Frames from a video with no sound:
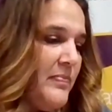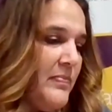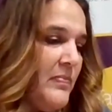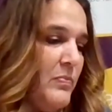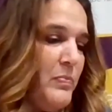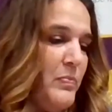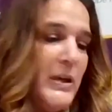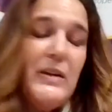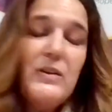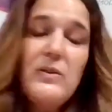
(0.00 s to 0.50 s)

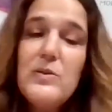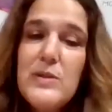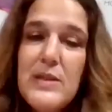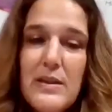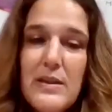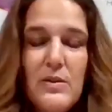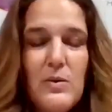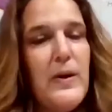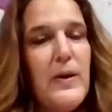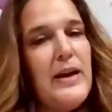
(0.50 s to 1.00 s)
be
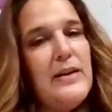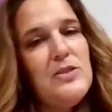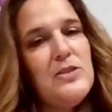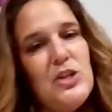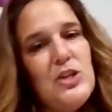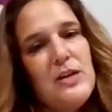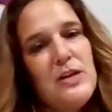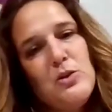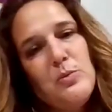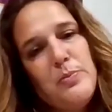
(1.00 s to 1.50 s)
using the right
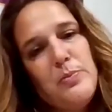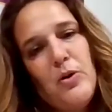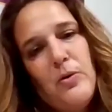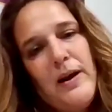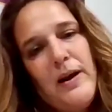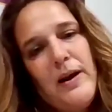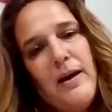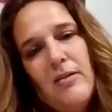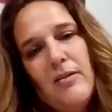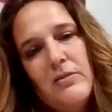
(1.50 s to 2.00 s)
gender
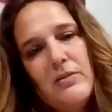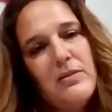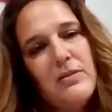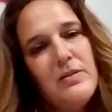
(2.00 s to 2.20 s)
pronoun,